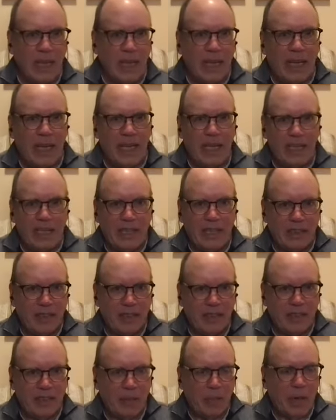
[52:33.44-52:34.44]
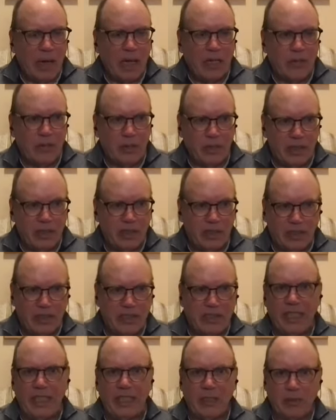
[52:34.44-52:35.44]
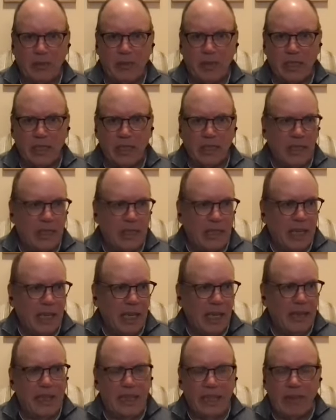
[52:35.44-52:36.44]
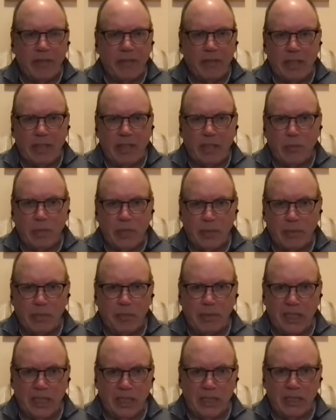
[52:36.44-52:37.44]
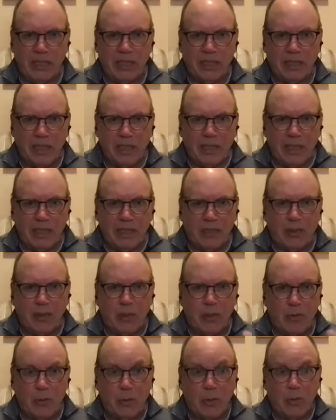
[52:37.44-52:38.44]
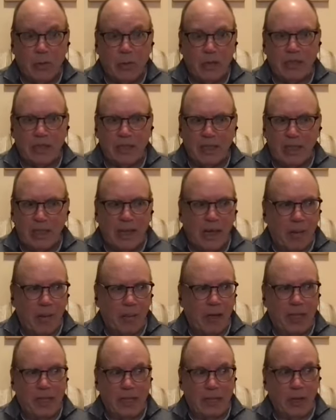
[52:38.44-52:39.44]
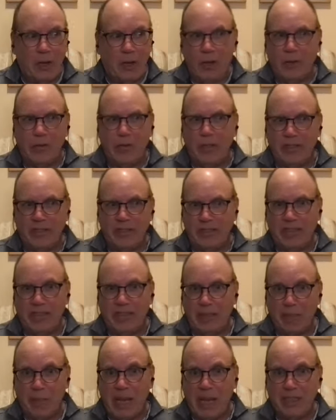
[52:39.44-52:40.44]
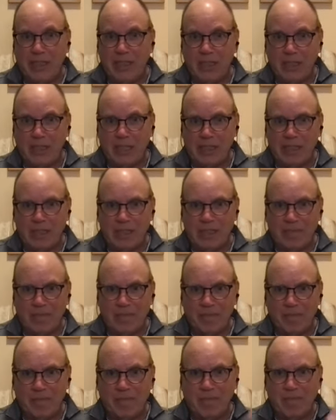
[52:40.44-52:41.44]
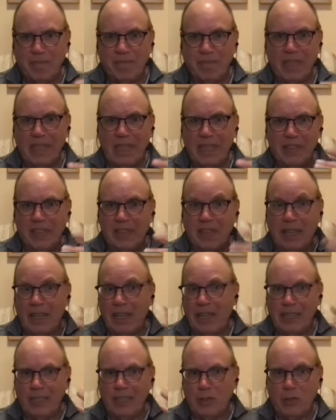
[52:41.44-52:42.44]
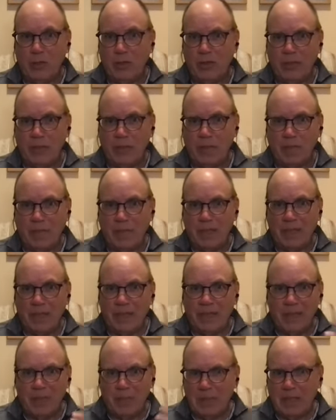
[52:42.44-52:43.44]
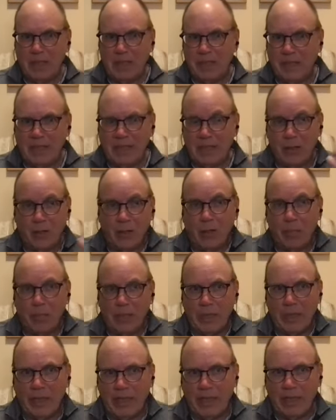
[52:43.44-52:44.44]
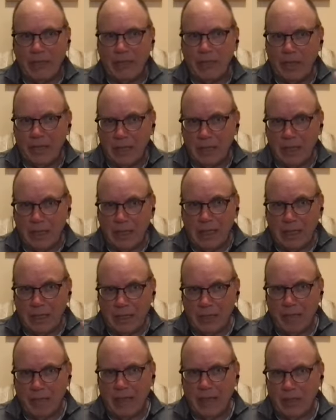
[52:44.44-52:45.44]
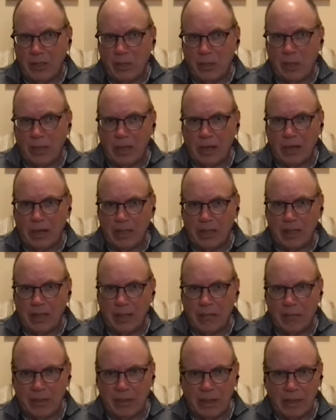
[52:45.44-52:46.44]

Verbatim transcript: and it's the mantra is in Sanskrit, and they never tell you what it means. So of course, I'm like, oh, this is like magic, and it's gonna like do something because they told me like if I if I do it long enough,